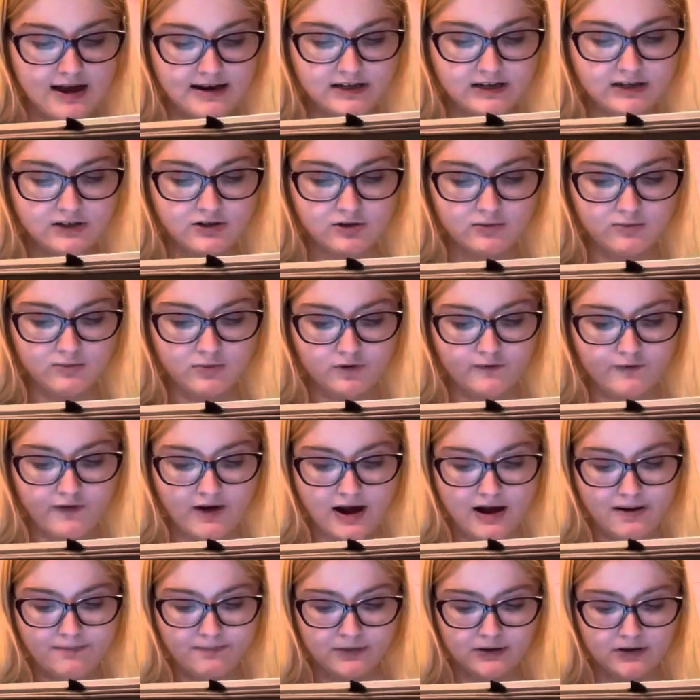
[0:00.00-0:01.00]
need to move
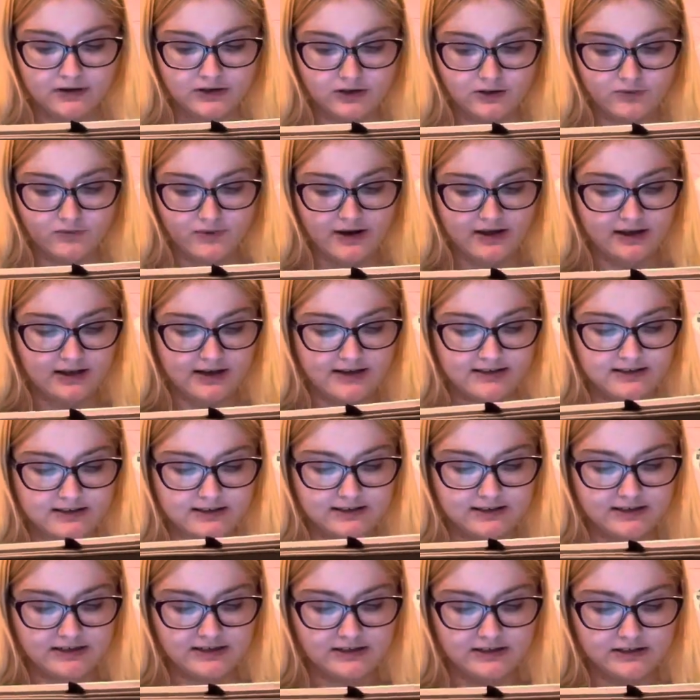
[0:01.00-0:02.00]
on, but you realize
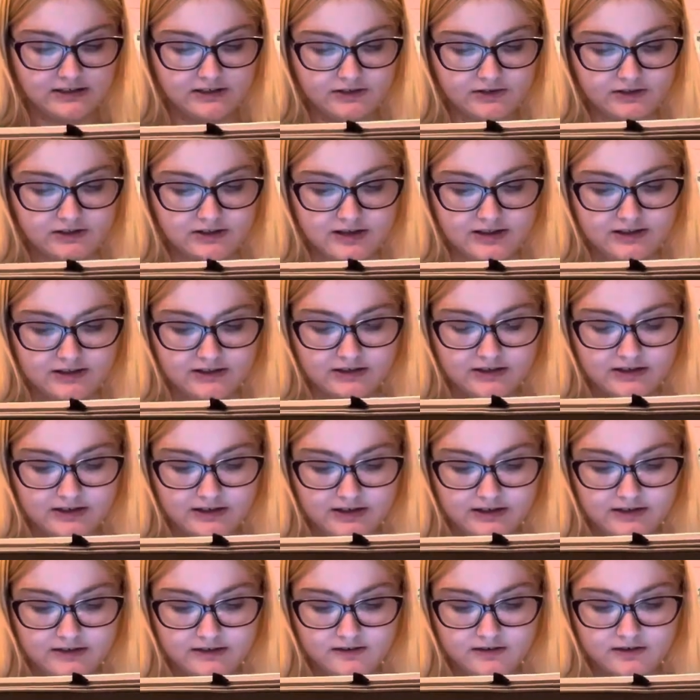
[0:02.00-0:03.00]
it's easier said than
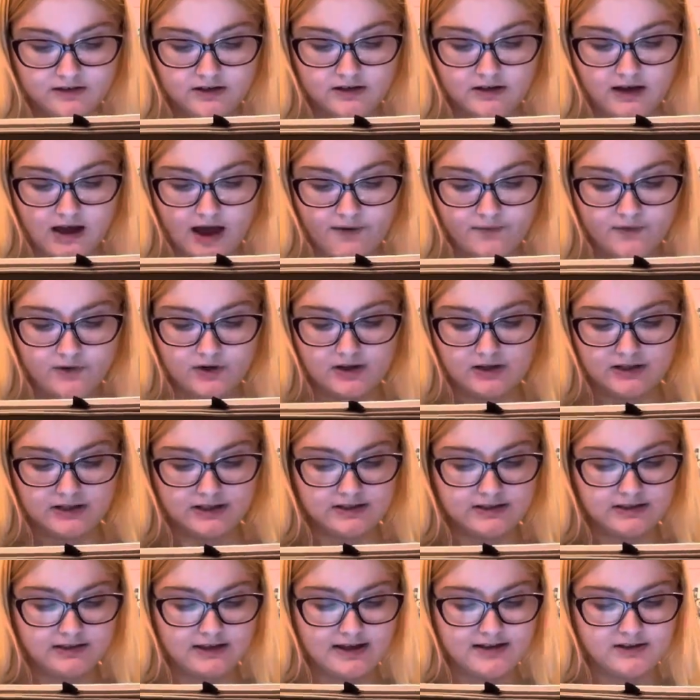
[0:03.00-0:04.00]
done. I would at
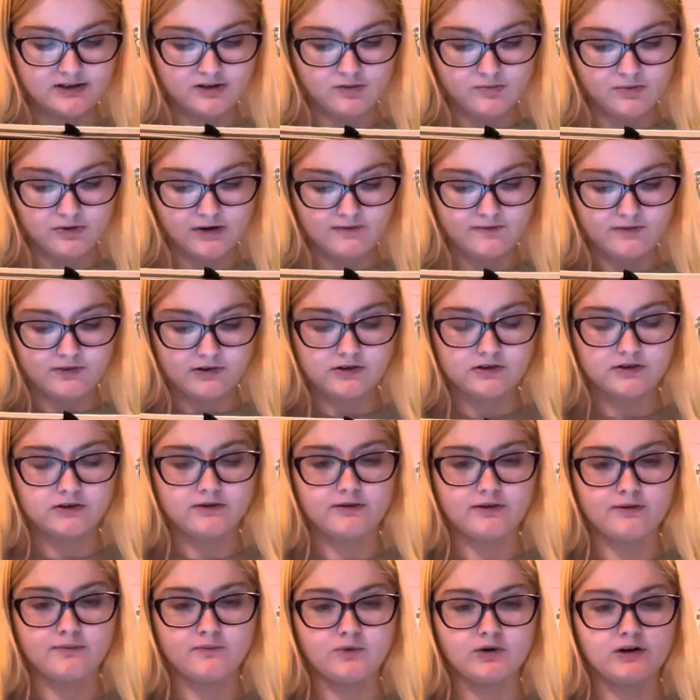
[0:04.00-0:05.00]
least like to be friends
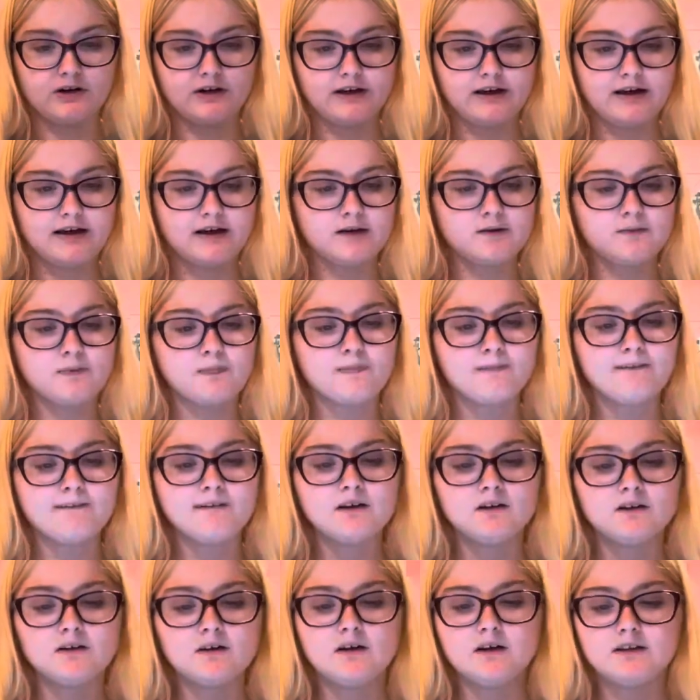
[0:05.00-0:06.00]
with him one day.
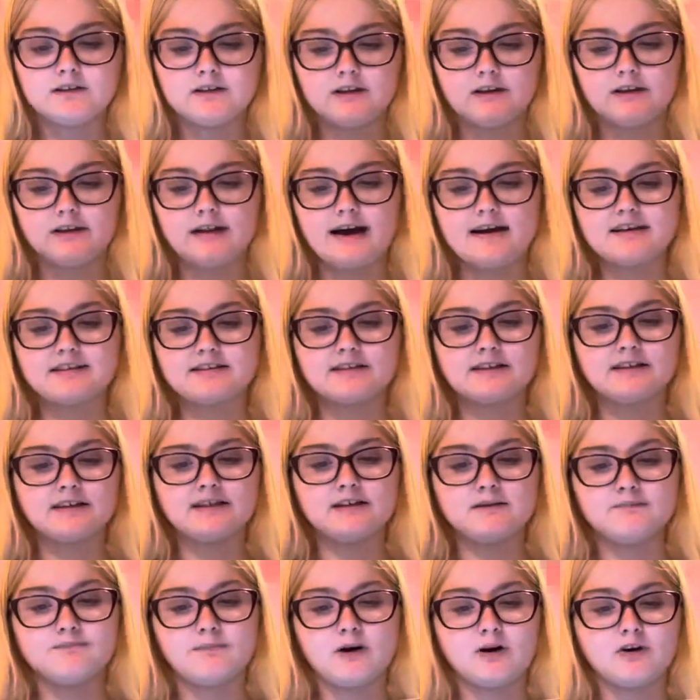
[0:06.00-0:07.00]
Then the last thing
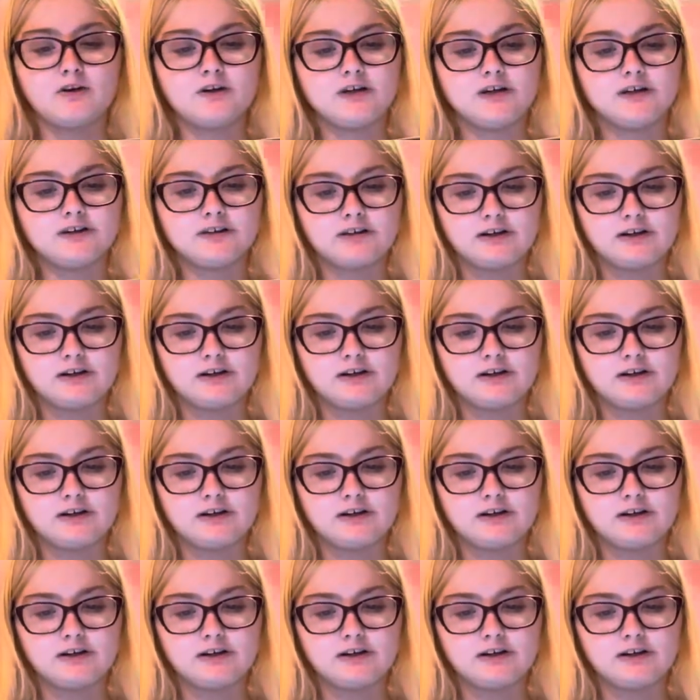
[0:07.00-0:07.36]
he put is,